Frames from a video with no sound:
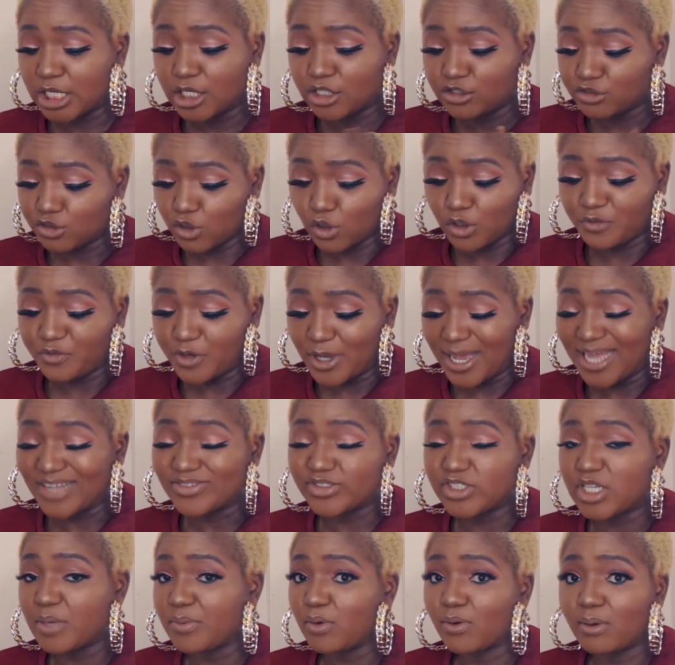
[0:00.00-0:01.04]
So if you're
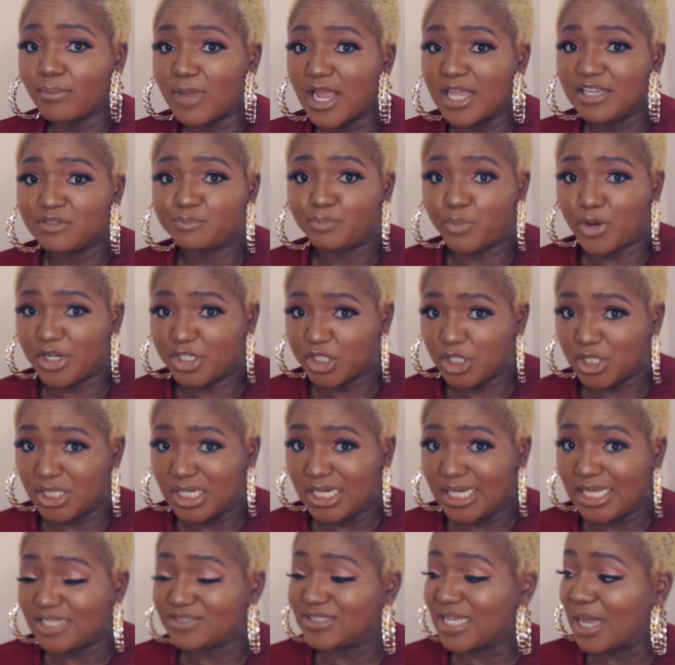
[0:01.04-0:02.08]
asking me what my impression
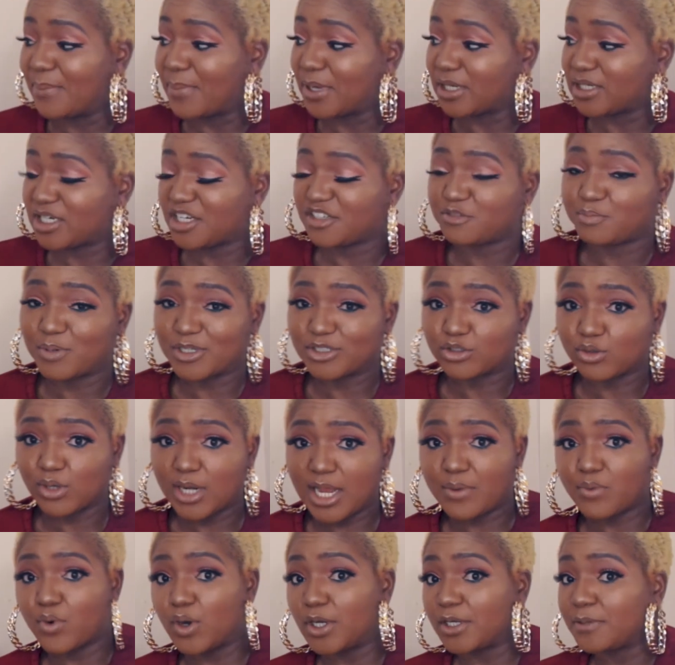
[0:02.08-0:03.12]
is about this
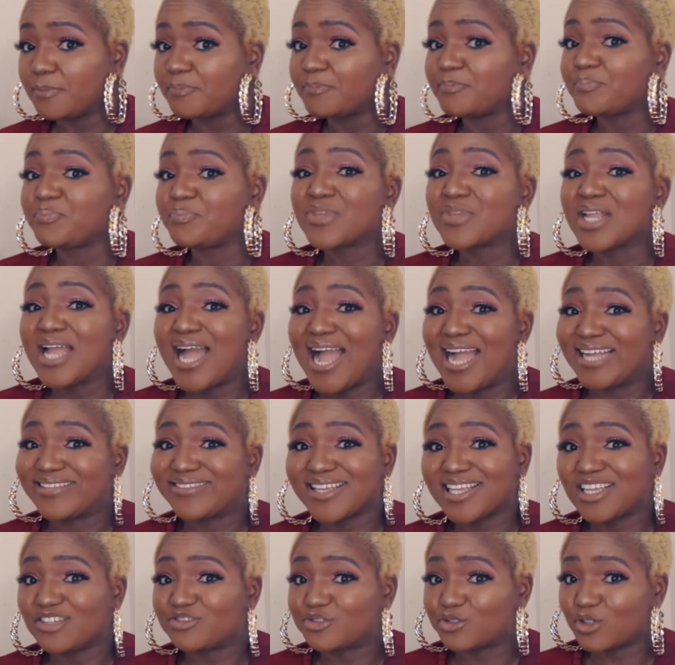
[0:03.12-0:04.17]
particular one, I
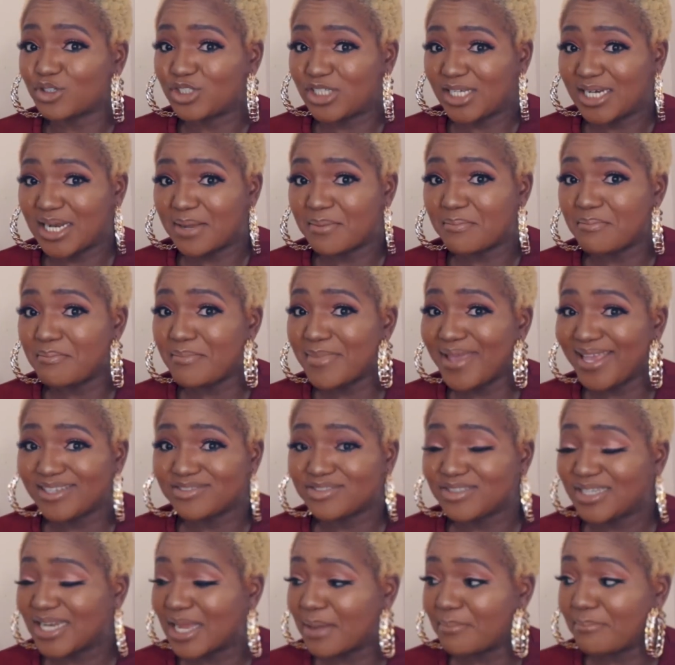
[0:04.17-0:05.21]
think it's such an
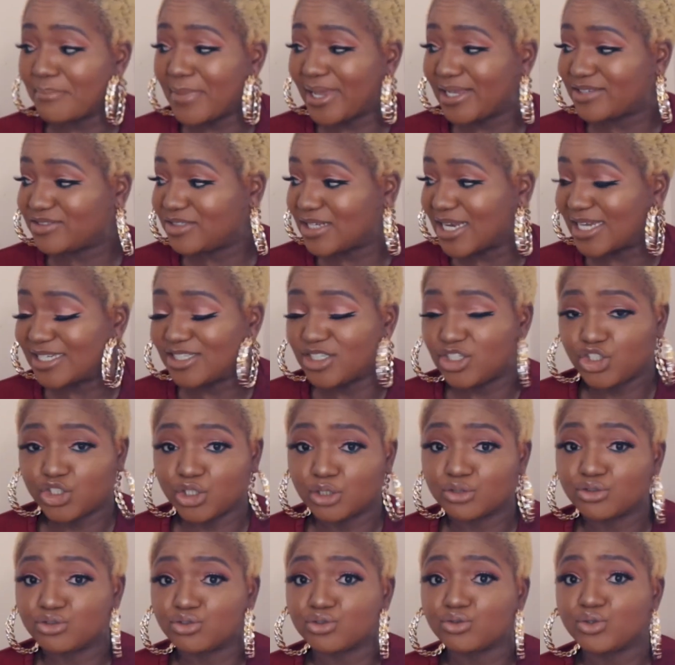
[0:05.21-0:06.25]
amazing
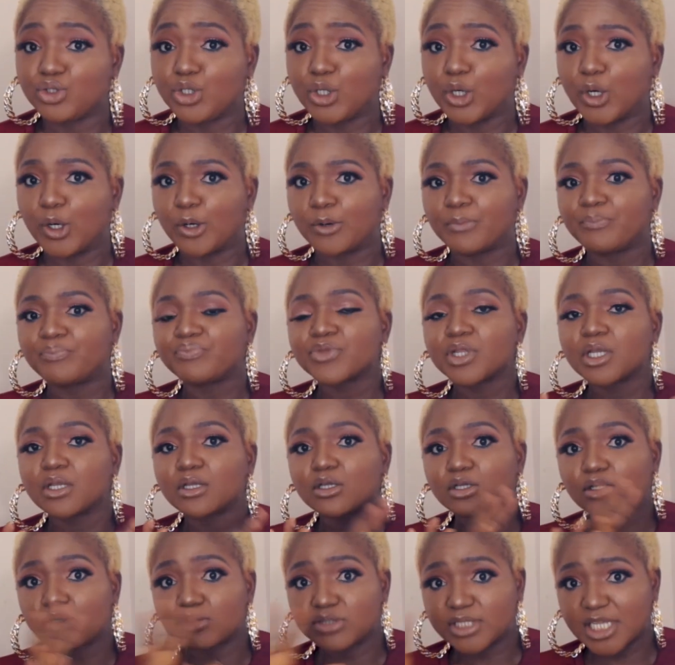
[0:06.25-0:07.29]
addition to your
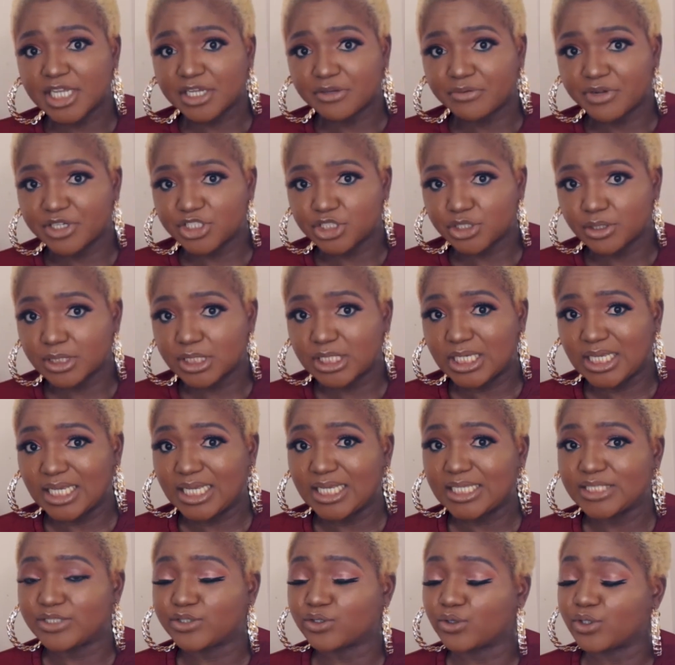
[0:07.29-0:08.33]
content creation
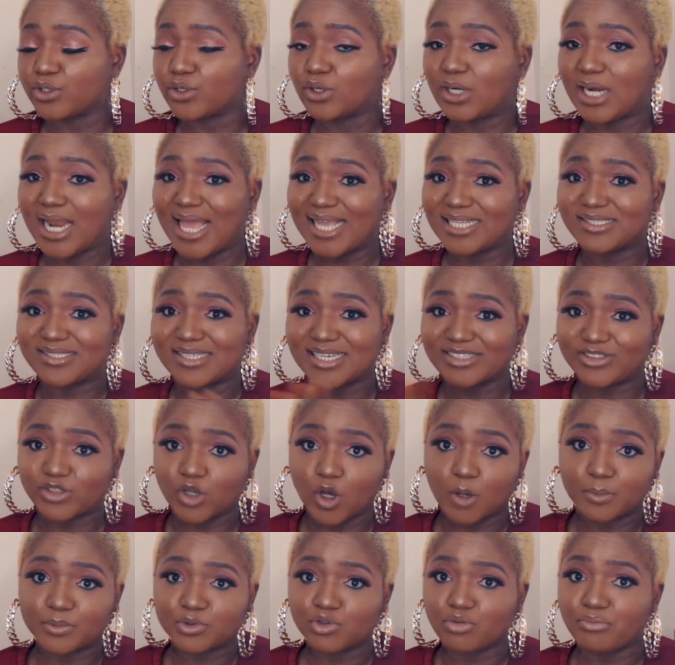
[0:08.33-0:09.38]
kit or your light
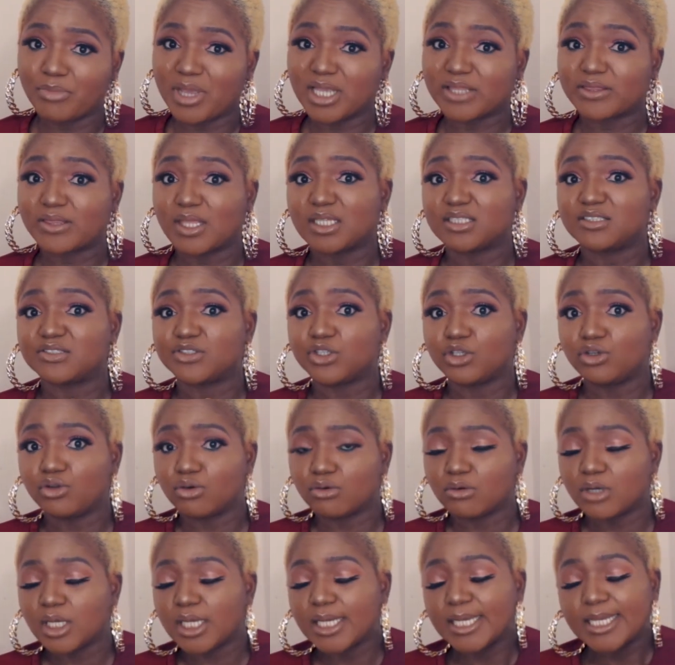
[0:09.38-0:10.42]
setup to make things, you
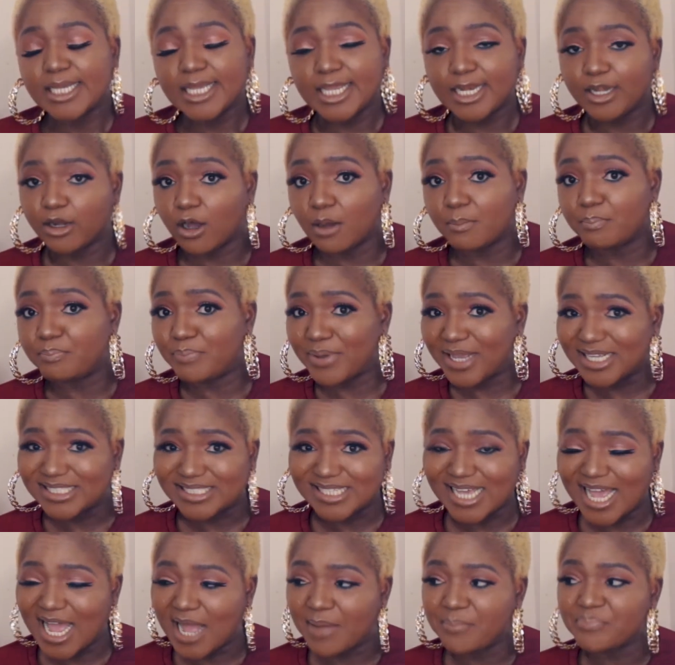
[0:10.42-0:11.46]
know, a lot
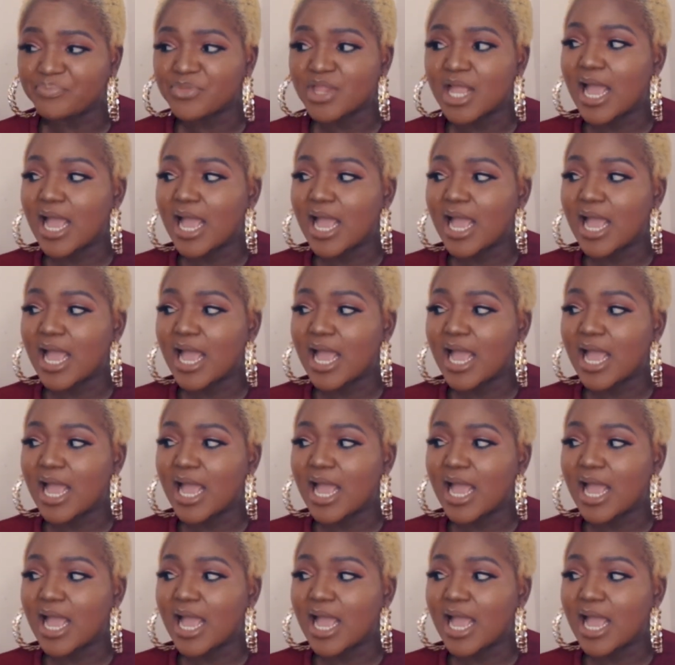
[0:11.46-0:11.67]
better.